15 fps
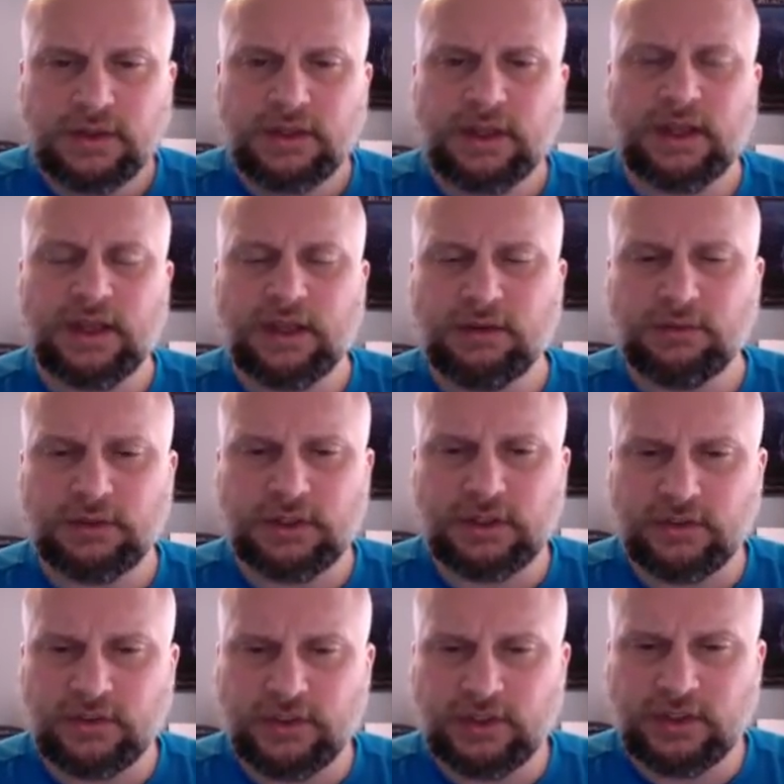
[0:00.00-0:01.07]
and we can
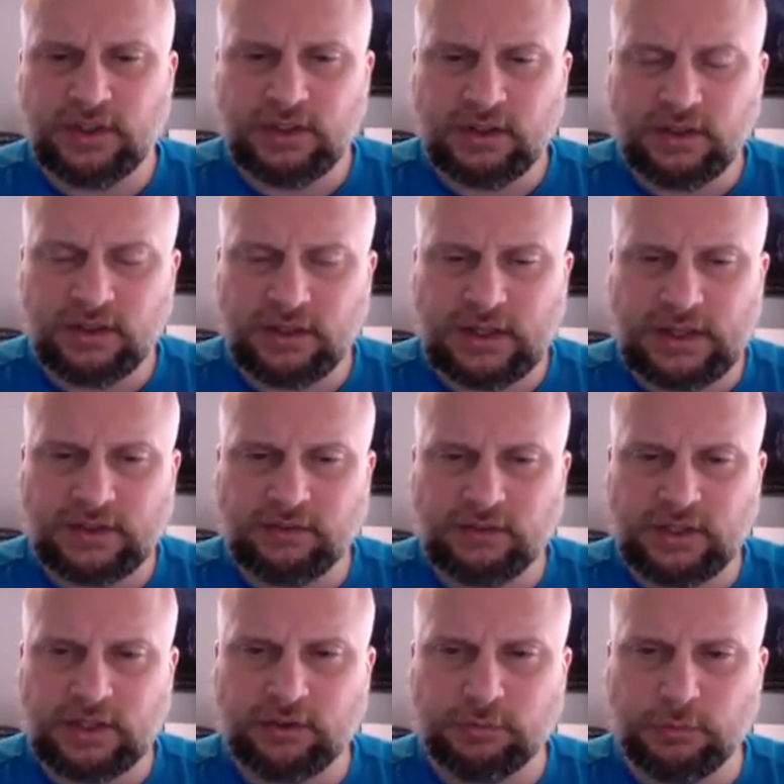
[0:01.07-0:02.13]
see lots of
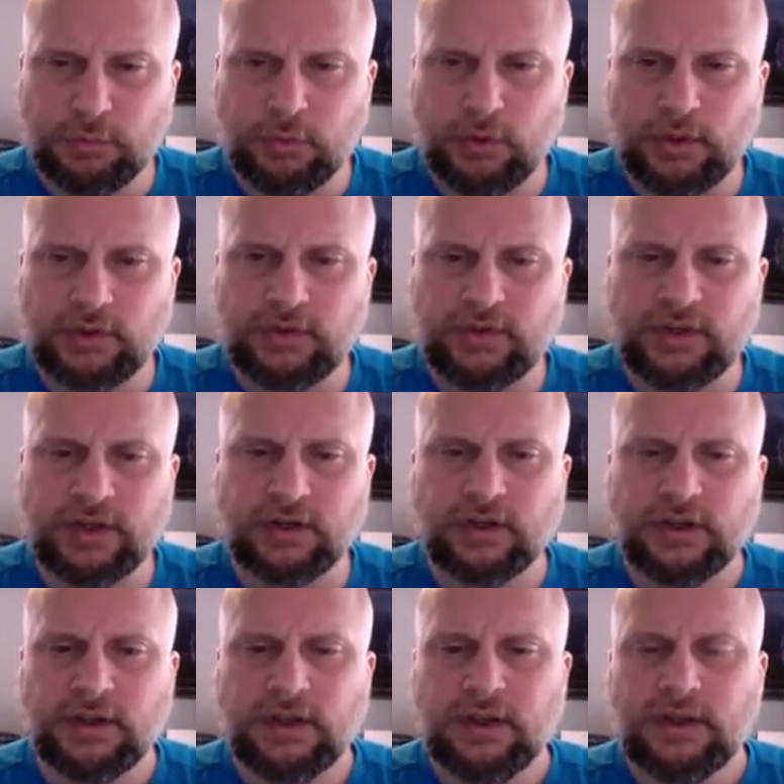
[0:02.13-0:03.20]
decimal points there.
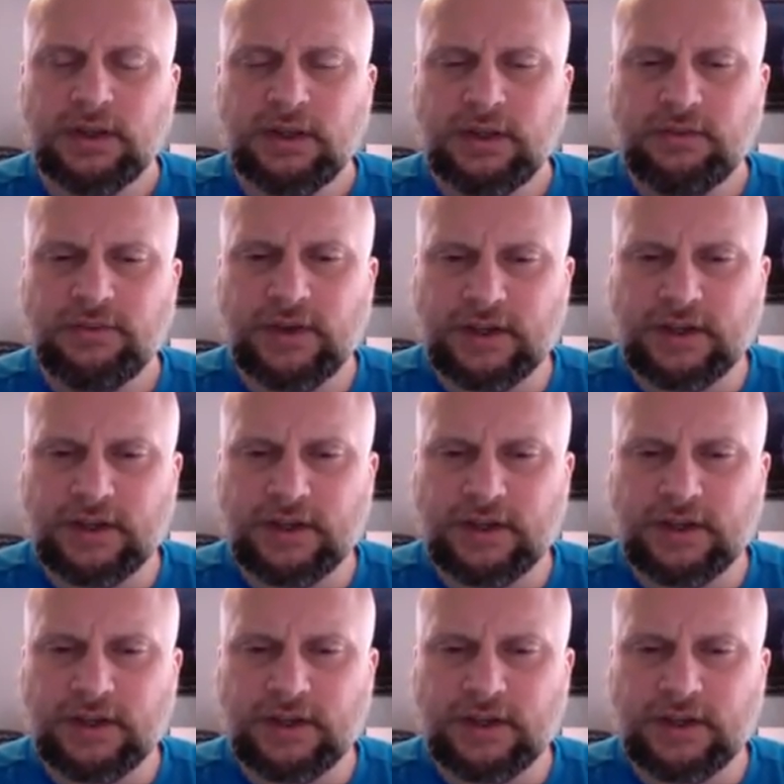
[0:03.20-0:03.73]
If I'd